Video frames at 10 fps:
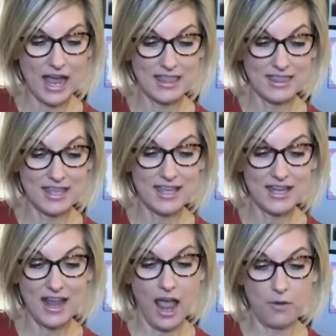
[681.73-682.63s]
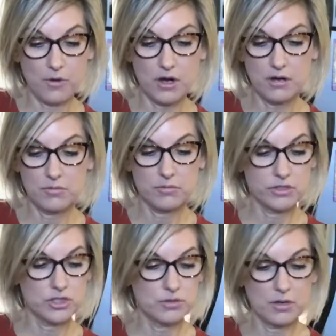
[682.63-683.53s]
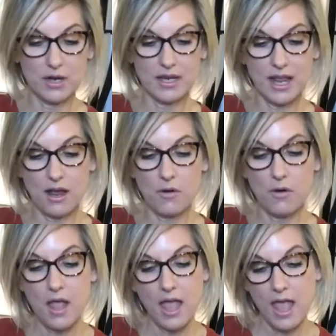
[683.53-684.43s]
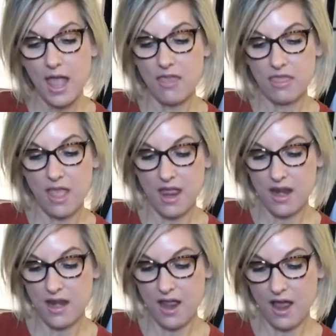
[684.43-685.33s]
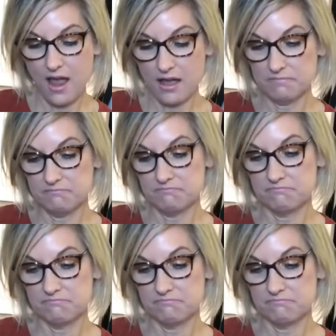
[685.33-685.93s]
I think an hour will do it right now. And then